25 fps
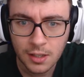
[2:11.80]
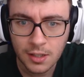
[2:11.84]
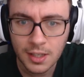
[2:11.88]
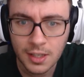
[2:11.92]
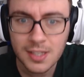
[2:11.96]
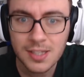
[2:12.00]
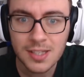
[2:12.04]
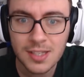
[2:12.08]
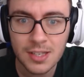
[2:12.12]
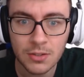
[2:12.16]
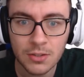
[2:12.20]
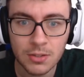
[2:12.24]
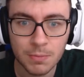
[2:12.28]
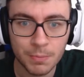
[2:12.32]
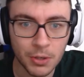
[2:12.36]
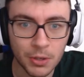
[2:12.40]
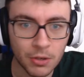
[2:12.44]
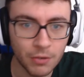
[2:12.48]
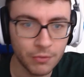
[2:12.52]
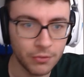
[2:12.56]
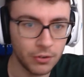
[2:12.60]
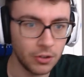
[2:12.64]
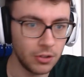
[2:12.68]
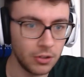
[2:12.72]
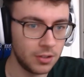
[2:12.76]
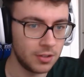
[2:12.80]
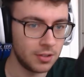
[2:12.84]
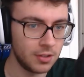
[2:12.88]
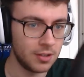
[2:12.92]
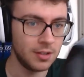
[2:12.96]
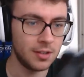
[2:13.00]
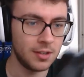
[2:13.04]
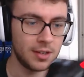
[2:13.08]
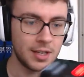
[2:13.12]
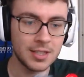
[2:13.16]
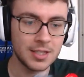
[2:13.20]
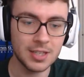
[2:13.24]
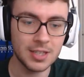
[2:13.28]
sounds beautiful.
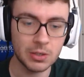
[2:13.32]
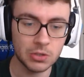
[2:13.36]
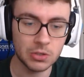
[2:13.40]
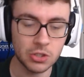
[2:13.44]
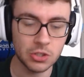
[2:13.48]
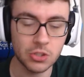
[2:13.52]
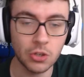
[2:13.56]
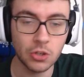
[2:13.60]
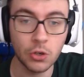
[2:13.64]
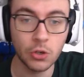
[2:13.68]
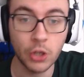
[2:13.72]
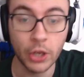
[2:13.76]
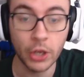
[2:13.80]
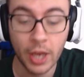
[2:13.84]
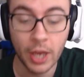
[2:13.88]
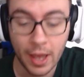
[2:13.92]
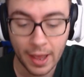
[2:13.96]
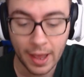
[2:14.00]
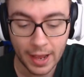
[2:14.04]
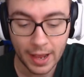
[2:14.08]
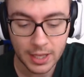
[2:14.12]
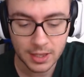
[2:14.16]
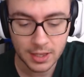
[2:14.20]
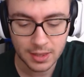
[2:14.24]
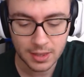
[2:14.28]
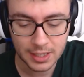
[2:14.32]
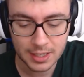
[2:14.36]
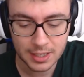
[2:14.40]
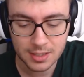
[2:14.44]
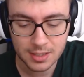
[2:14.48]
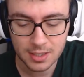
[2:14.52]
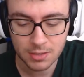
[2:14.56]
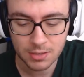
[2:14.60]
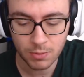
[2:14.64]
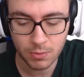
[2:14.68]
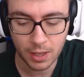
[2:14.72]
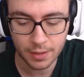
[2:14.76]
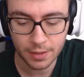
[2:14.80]
It sounds so good. And the thing is
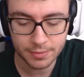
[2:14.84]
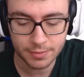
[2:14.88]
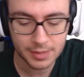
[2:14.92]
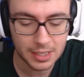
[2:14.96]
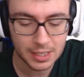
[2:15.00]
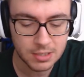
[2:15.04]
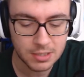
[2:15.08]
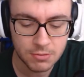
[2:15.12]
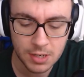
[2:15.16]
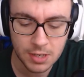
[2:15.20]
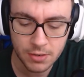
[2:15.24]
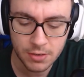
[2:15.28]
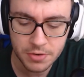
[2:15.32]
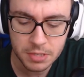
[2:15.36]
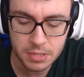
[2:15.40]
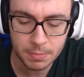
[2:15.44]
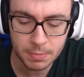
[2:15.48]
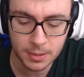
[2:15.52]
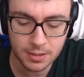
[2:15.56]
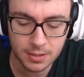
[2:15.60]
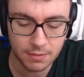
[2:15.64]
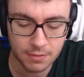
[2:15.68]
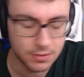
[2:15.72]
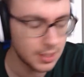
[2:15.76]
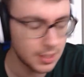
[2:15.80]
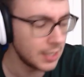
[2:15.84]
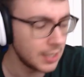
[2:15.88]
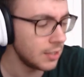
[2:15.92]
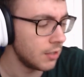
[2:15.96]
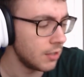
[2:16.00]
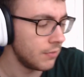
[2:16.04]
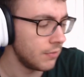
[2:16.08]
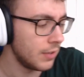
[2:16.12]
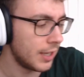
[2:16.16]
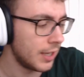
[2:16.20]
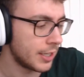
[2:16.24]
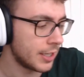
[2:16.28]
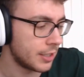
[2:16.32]
as well, it's really responsive. Think
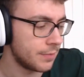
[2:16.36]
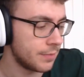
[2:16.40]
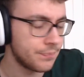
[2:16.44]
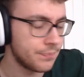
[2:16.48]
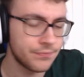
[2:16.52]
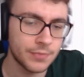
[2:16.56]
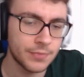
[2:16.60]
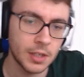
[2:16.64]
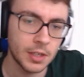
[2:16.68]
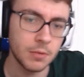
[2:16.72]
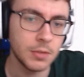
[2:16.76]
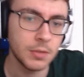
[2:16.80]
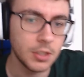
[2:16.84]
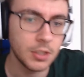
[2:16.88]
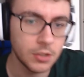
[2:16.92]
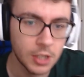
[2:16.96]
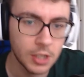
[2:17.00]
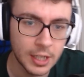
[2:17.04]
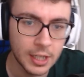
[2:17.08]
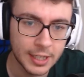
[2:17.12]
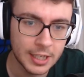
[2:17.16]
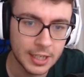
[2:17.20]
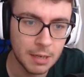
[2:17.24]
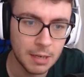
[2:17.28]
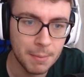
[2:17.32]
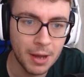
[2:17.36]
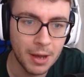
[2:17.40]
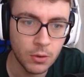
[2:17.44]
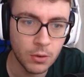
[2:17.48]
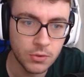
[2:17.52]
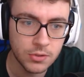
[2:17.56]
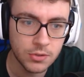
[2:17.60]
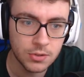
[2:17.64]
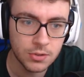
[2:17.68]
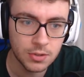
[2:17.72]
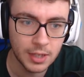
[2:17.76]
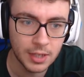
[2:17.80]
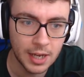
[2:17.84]
of like when you're clicking a
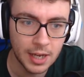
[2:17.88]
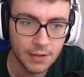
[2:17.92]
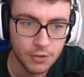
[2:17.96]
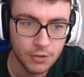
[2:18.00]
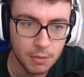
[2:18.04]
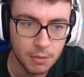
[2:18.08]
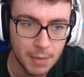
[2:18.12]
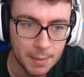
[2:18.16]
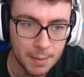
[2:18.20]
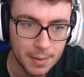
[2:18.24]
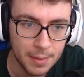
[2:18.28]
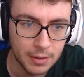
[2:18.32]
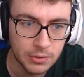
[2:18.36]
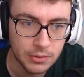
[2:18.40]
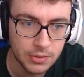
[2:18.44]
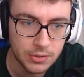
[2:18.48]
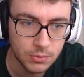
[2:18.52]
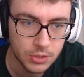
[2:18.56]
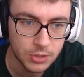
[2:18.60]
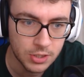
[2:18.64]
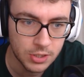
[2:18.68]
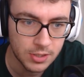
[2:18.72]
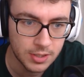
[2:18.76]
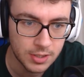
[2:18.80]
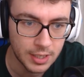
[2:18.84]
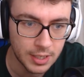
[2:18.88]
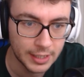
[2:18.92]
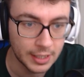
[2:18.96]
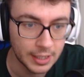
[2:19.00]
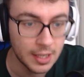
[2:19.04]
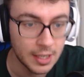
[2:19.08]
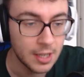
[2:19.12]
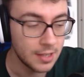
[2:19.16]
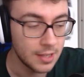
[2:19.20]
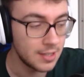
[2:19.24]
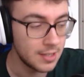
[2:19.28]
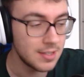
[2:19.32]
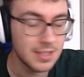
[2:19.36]
mouse. Like, I've got my mouse, which is like,
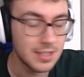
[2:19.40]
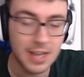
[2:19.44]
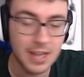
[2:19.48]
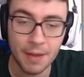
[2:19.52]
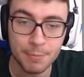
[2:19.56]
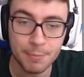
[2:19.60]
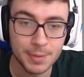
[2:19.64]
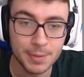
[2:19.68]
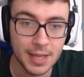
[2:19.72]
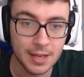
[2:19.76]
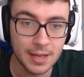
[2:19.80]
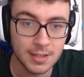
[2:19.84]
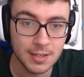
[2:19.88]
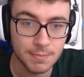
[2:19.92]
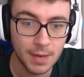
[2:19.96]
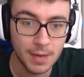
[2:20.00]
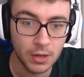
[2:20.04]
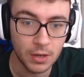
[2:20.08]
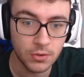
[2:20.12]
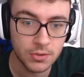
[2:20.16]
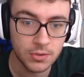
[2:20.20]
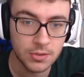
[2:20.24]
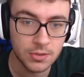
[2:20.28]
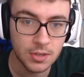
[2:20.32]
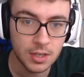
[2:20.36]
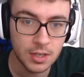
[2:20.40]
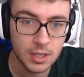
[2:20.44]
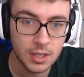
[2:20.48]
this is an FPS mouse,